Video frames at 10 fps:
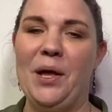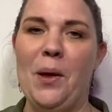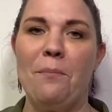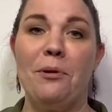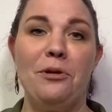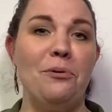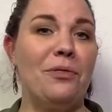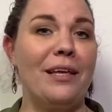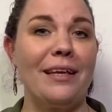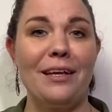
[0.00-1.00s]
But you
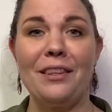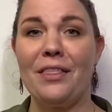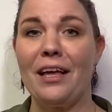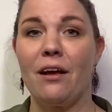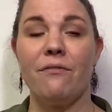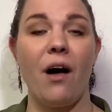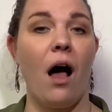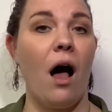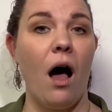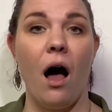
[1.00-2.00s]
can think of
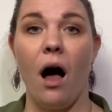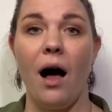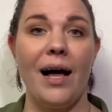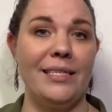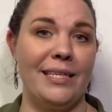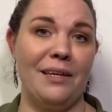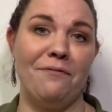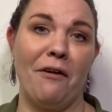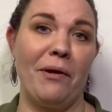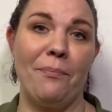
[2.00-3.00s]
R as in
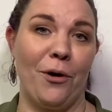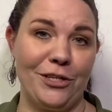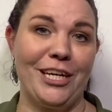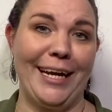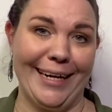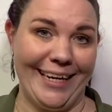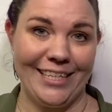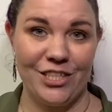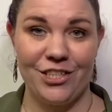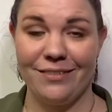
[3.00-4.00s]
very posh English.